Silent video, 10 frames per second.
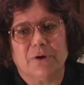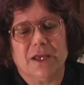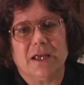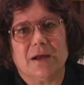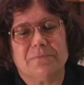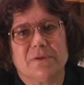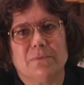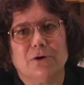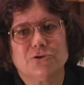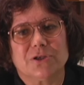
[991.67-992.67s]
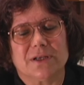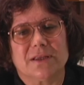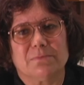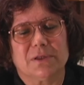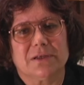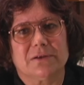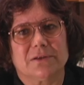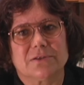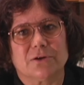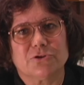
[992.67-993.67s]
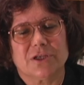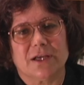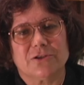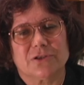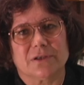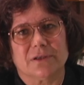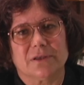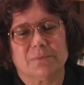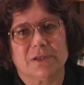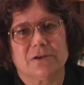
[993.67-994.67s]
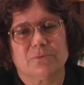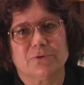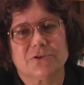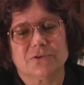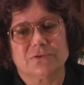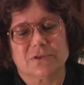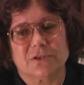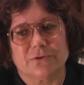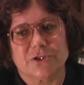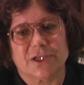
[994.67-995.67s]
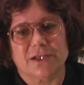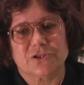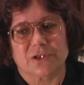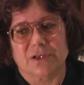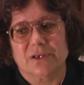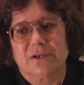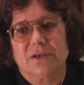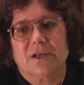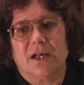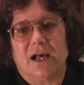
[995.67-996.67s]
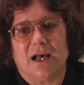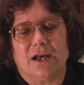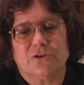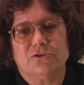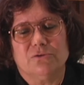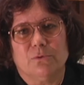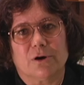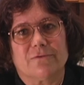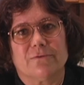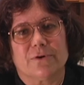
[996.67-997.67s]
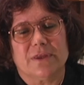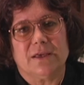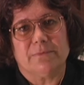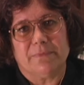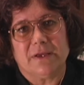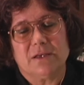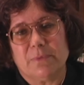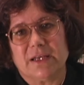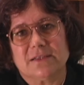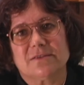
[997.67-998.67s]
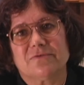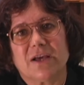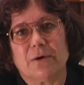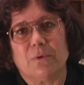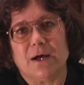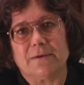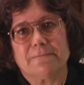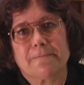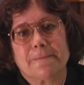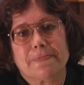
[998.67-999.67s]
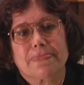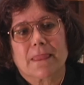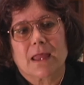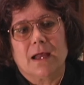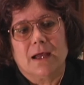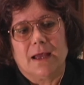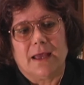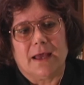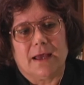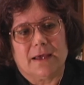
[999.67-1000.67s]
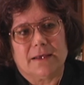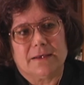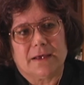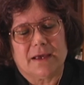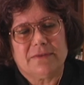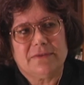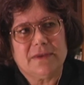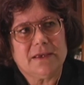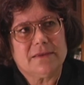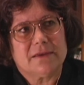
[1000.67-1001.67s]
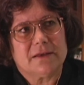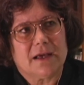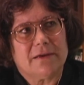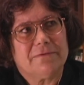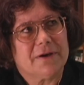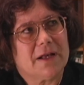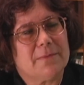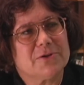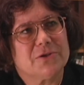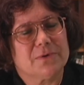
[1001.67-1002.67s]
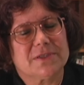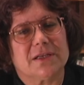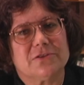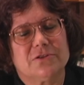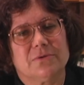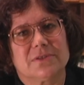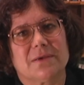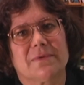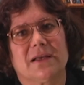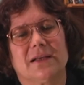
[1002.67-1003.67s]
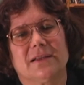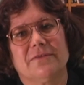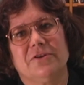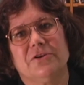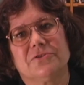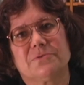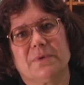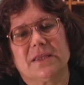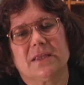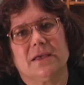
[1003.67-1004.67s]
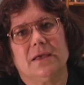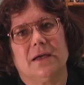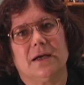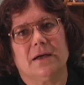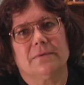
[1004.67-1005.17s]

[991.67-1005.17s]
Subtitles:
bringing up the motion in the political association, the Political Prisoners Association, to work for the independence of Taiwan. And I think that, I forget how much they were sentenced to, it was something like 11 years, but the